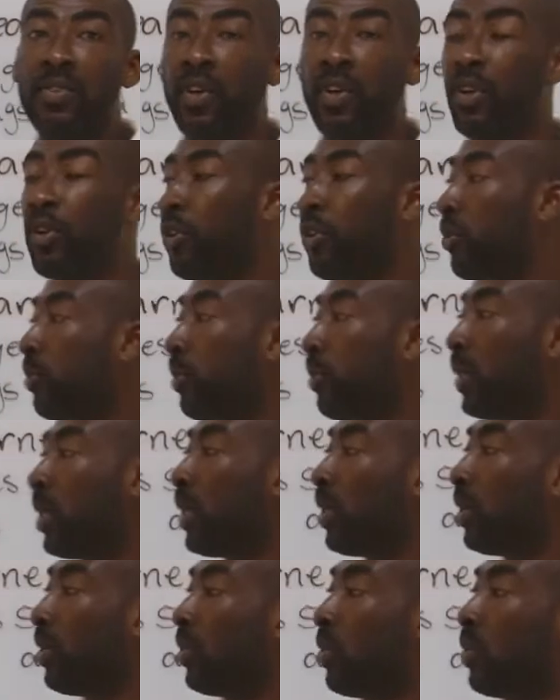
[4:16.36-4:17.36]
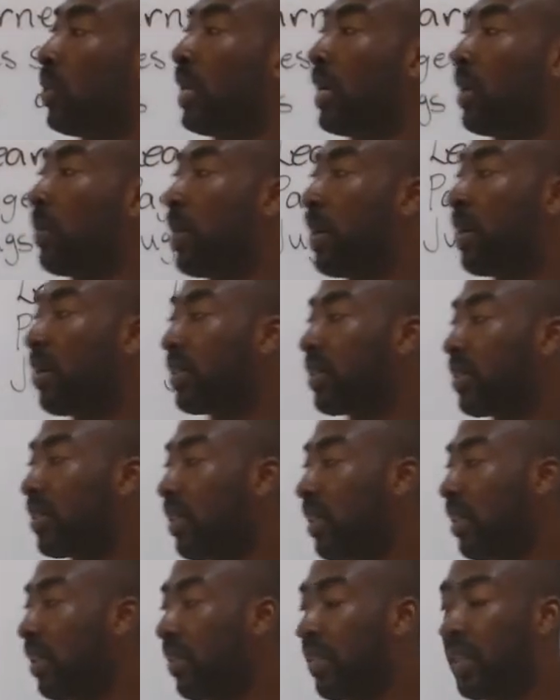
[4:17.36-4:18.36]
volume, known
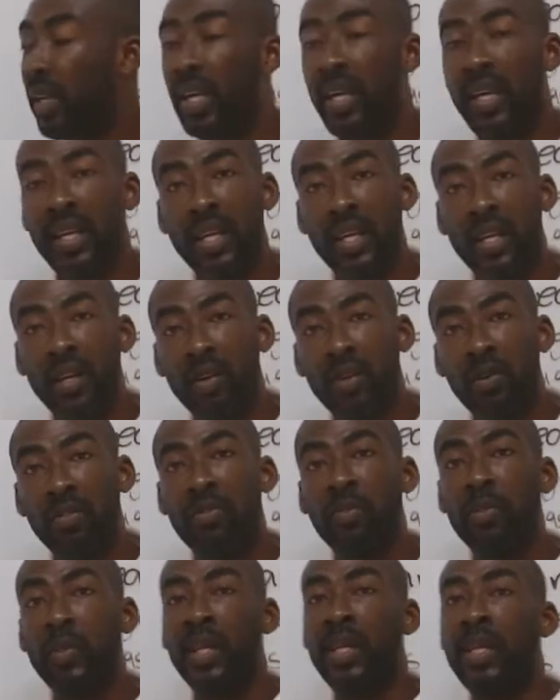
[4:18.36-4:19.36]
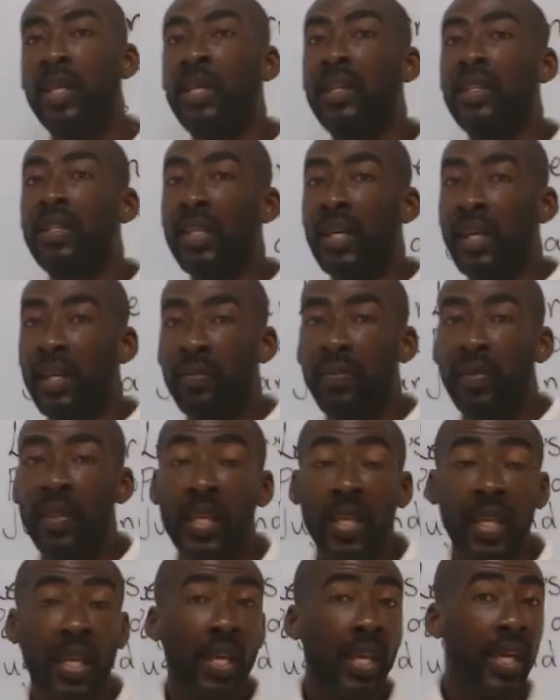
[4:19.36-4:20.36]
about liter and that of milliliter,
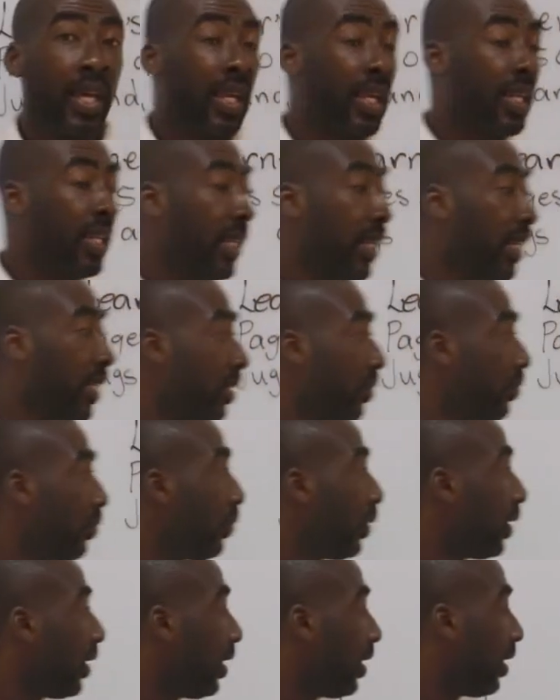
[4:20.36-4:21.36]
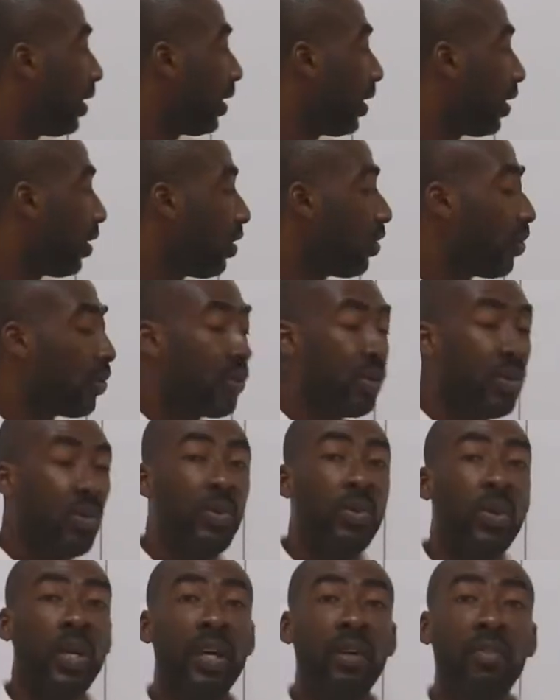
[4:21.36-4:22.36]
and then we
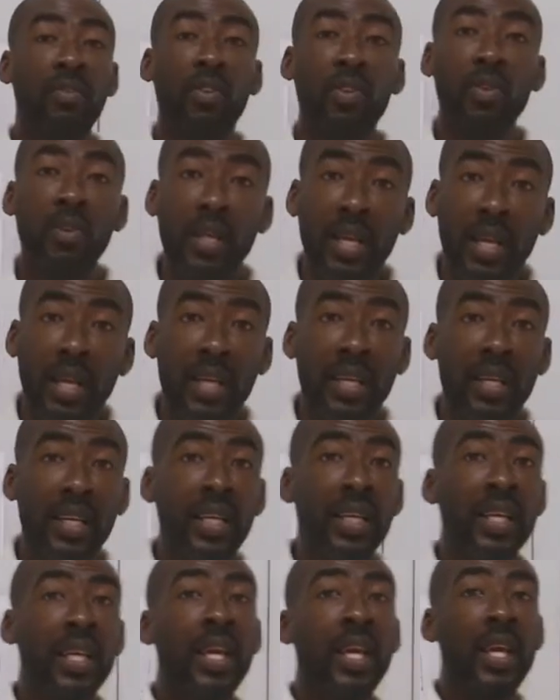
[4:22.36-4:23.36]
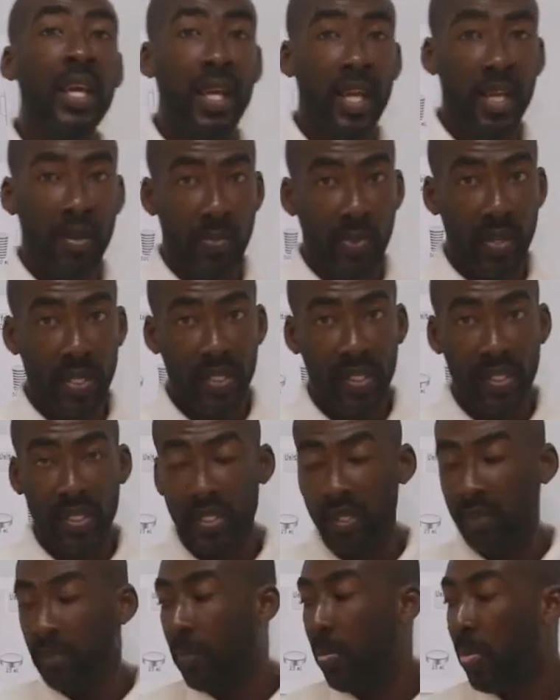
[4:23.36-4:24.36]
also have looked at a
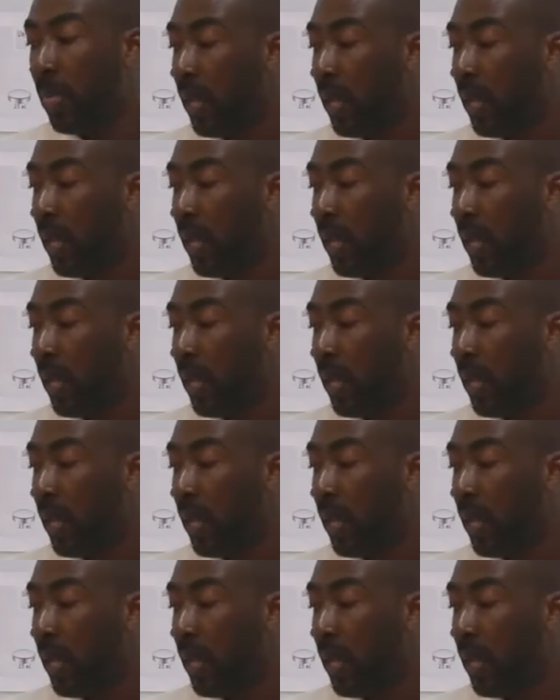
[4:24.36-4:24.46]
capacity.